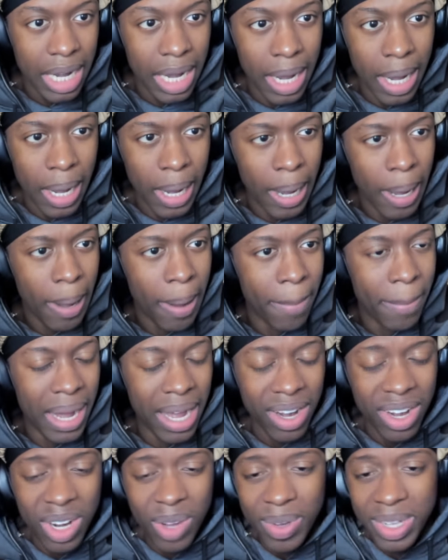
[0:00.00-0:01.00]
I
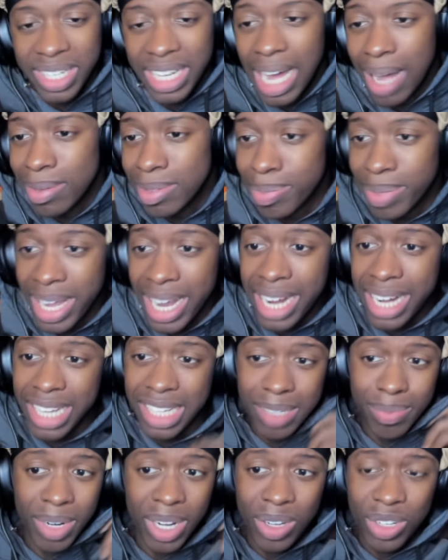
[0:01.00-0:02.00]
don't know what Dom's plan
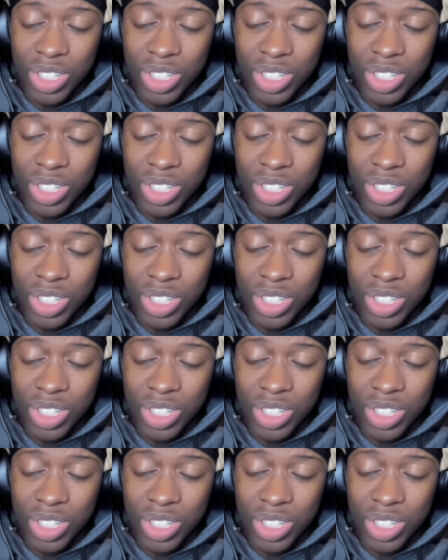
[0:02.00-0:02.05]
is, bro.